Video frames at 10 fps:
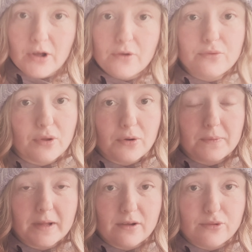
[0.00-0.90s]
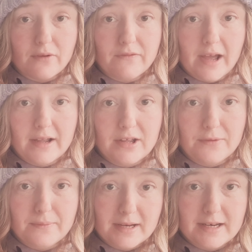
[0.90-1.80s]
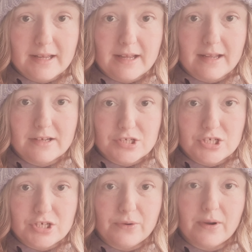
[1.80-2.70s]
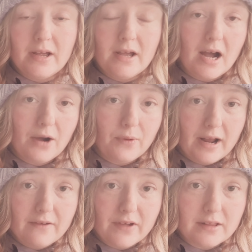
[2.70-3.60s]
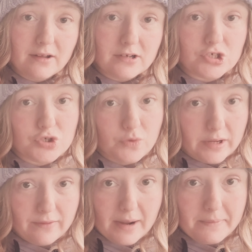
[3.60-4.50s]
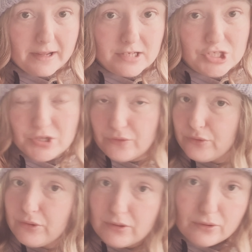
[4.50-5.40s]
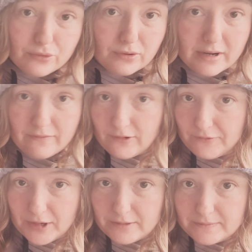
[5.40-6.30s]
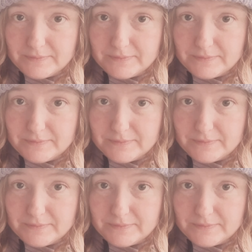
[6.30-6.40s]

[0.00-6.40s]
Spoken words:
So because of that humidity issue, I would have a lot of shrink wrapping issues, and those are never fun.